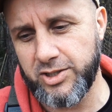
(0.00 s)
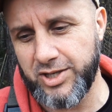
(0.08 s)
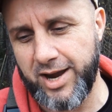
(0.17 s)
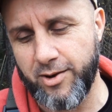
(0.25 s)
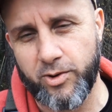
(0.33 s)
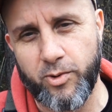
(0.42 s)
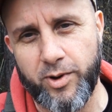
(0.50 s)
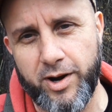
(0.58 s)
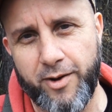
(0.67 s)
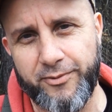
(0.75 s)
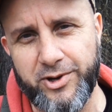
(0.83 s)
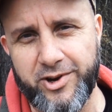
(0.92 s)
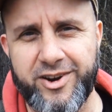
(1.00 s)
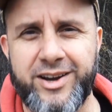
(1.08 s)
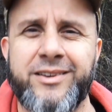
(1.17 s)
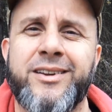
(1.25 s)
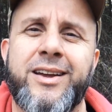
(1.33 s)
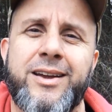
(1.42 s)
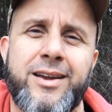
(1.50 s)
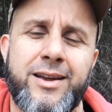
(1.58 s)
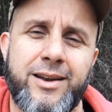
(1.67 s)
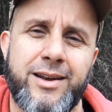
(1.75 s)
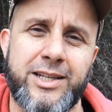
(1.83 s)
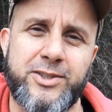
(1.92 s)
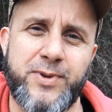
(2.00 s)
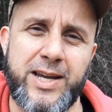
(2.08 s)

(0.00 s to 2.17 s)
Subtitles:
sound going off in your ear. And let's